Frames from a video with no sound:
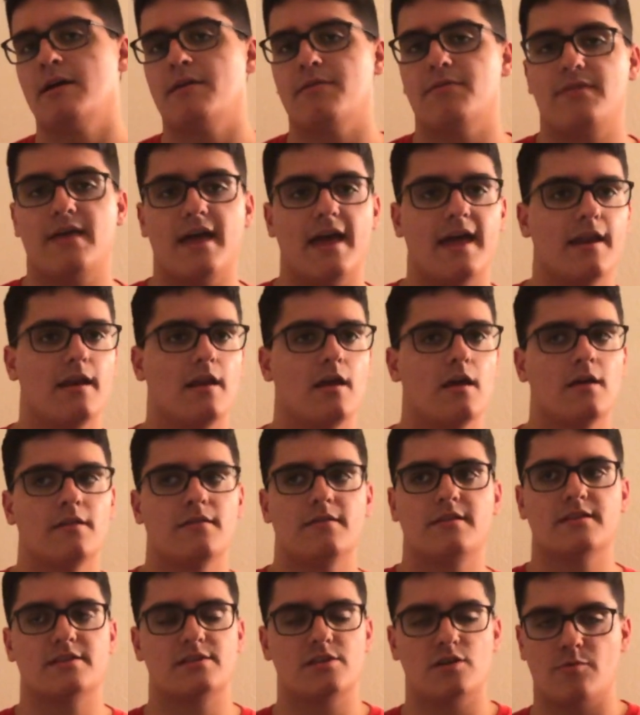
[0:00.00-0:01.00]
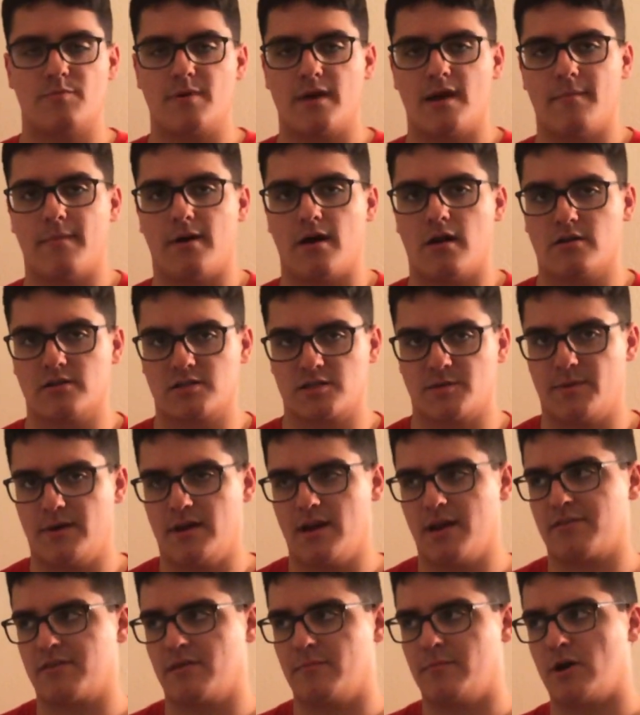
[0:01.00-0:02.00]
Then this new pay model is going to be
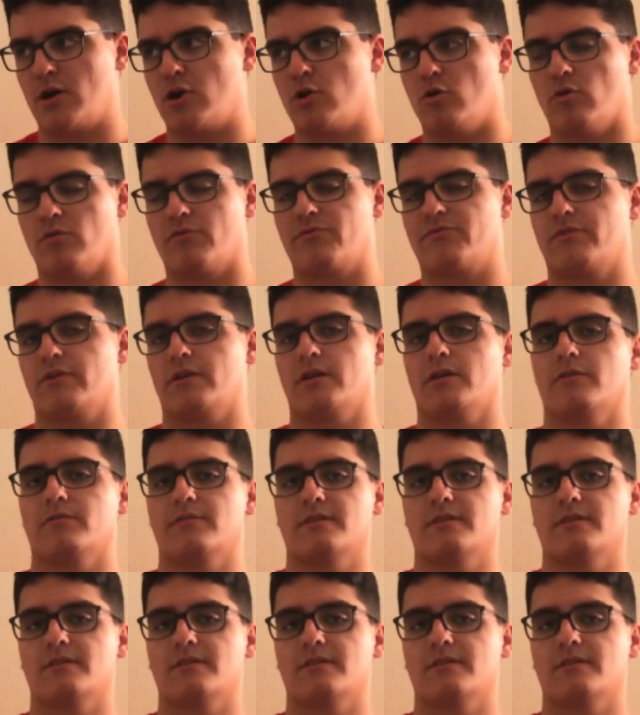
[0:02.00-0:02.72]
nothing but gold for you.